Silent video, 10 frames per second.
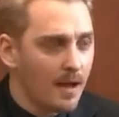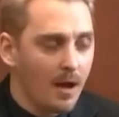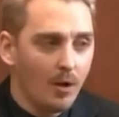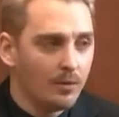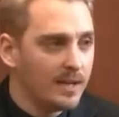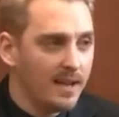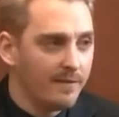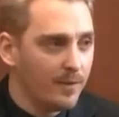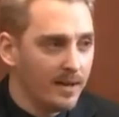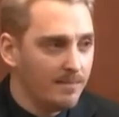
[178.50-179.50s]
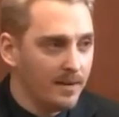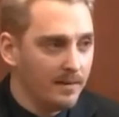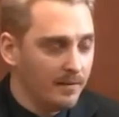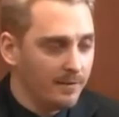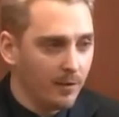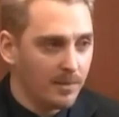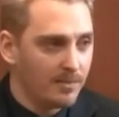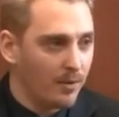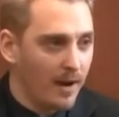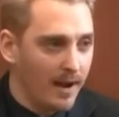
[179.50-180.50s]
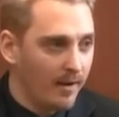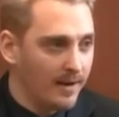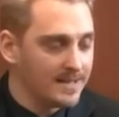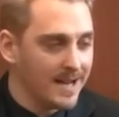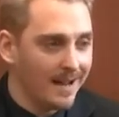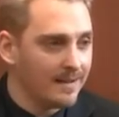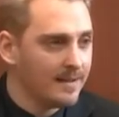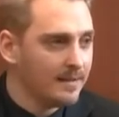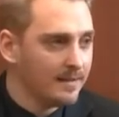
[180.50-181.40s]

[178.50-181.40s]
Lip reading: Only if we had been informed prior. It's not